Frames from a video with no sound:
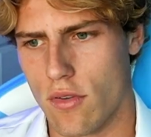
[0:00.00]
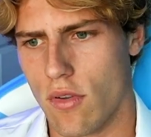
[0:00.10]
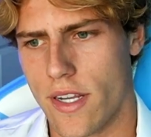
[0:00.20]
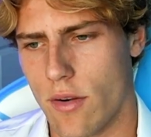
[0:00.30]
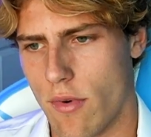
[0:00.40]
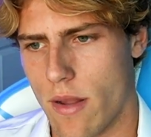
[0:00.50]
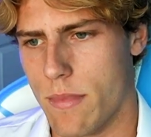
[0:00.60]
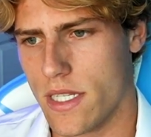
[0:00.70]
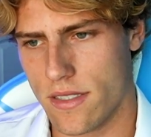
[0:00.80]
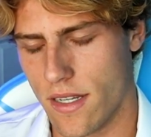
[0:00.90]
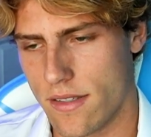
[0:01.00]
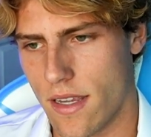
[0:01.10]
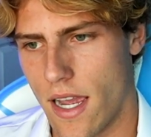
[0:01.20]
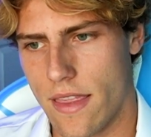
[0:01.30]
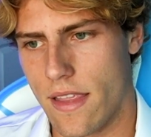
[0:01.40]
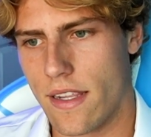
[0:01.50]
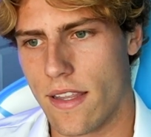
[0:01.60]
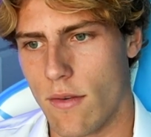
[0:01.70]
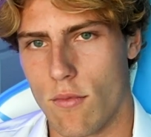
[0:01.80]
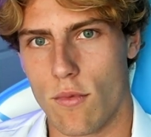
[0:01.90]
you're looking to run a business, I think
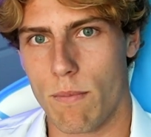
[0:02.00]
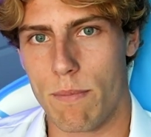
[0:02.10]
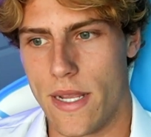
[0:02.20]
that